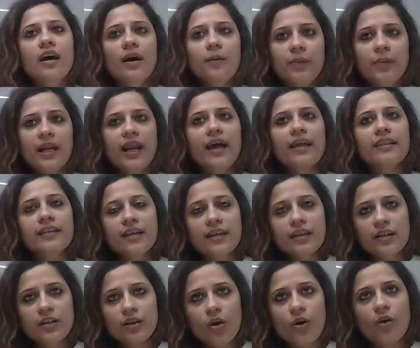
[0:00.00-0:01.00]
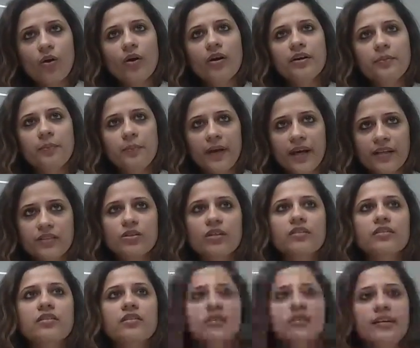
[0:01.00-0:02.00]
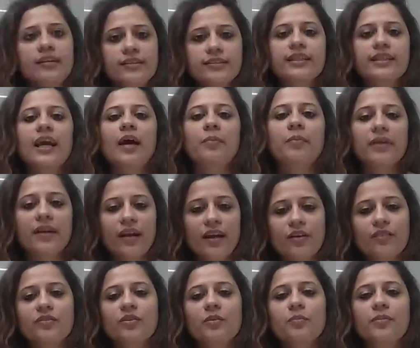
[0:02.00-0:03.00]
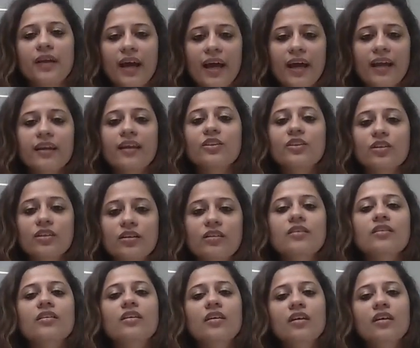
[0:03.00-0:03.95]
But I think it all depends on the risk appetite of the brand and the